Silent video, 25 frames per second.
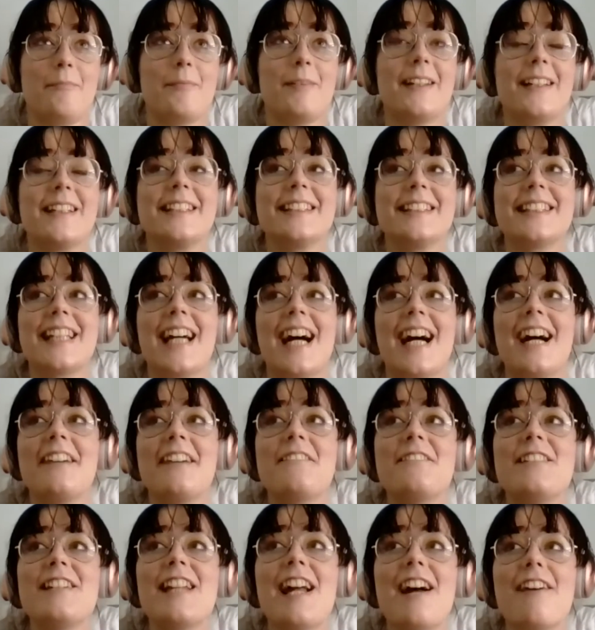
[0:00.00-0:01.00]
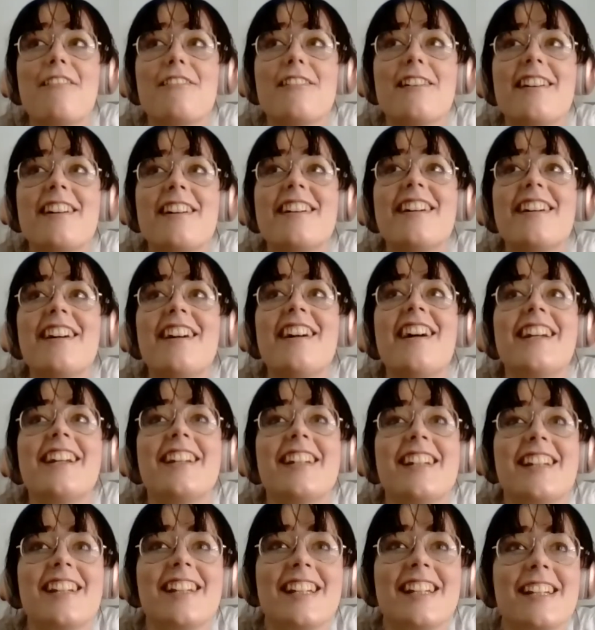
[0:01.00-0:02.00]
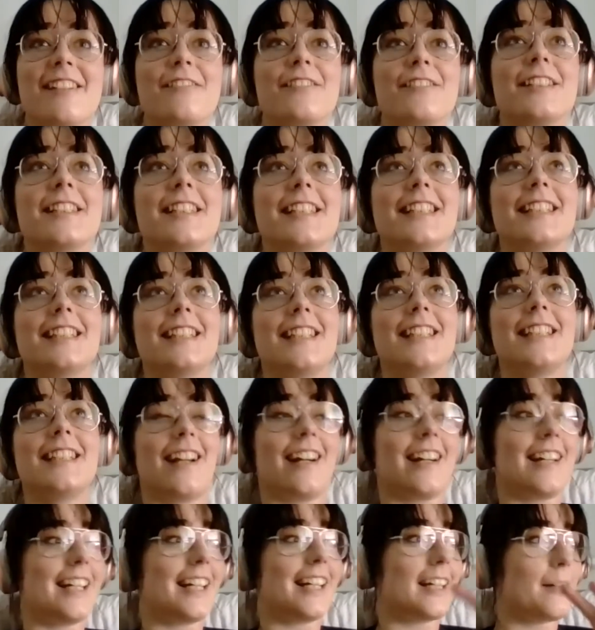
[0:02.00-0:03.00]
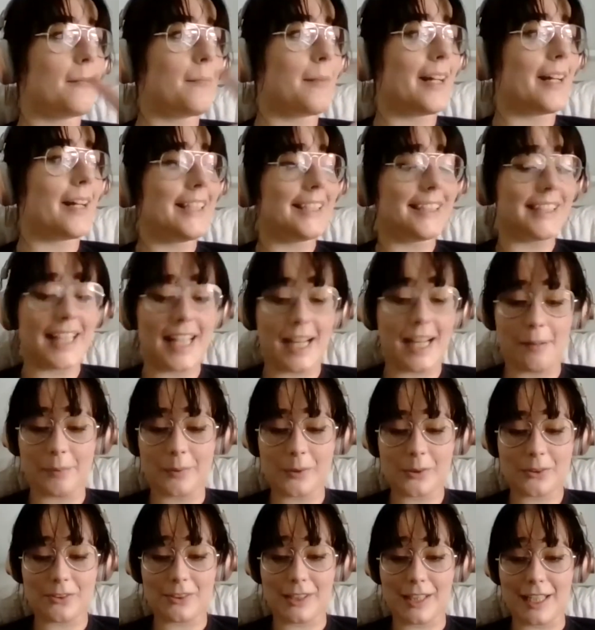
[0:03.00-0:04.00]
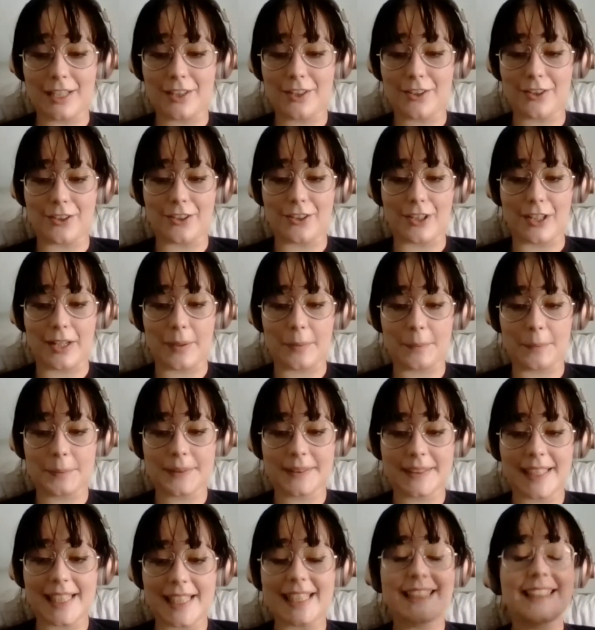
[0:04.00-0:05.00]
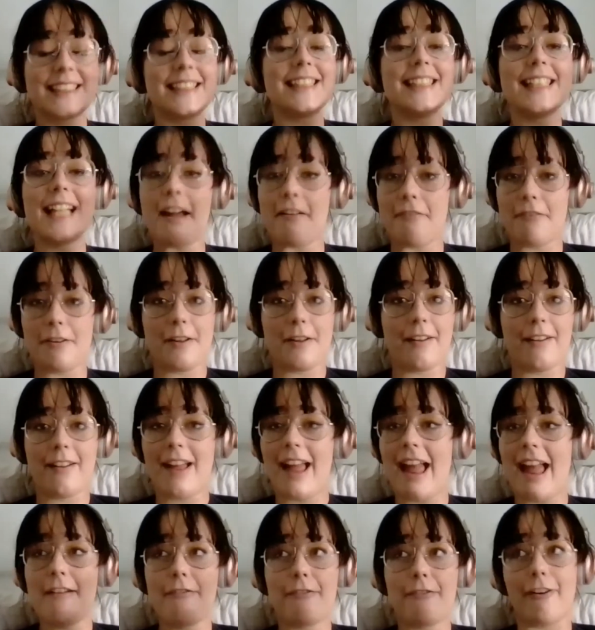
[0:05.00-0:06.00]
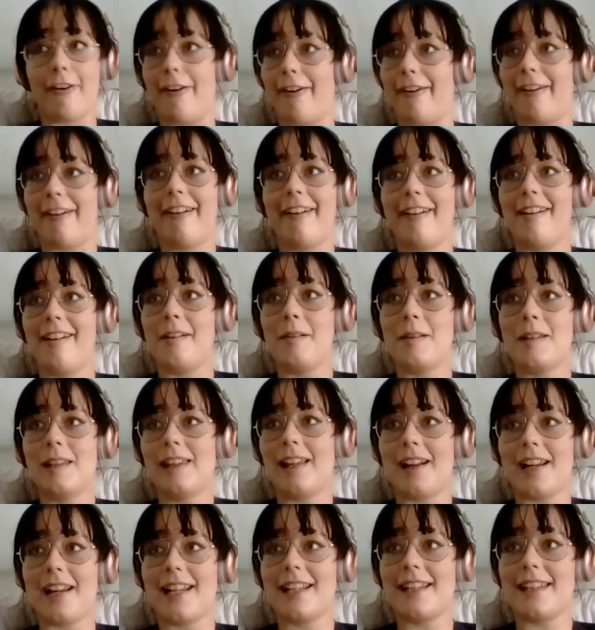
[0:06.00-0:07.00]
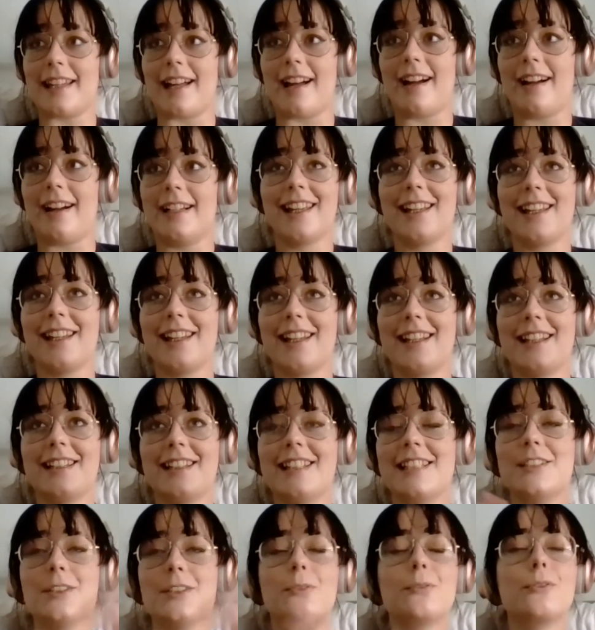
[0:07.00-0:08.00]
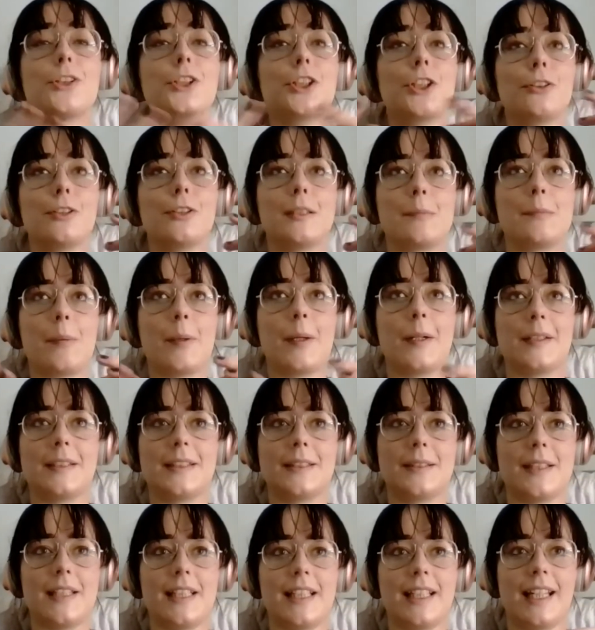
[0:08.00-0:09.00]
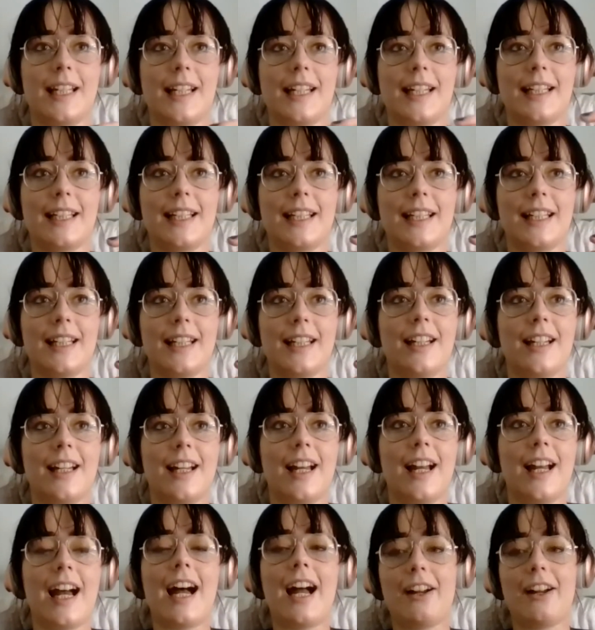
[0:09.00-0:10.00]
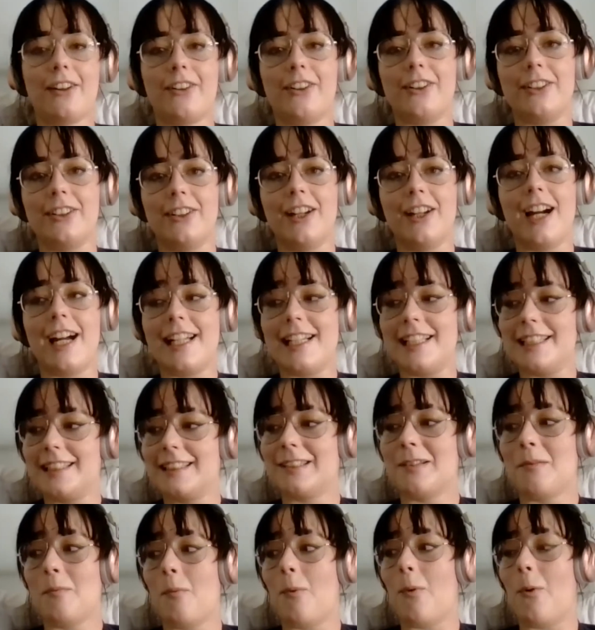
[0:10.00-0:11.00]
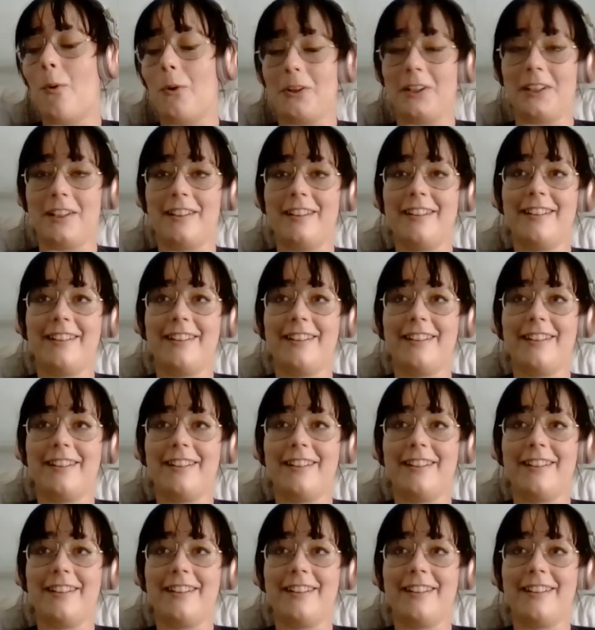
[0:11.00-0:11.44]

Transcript: because I've never, even in like my interabled relationships, it's never ever like that. They don't show the parts where you're like, hang on, I need some water,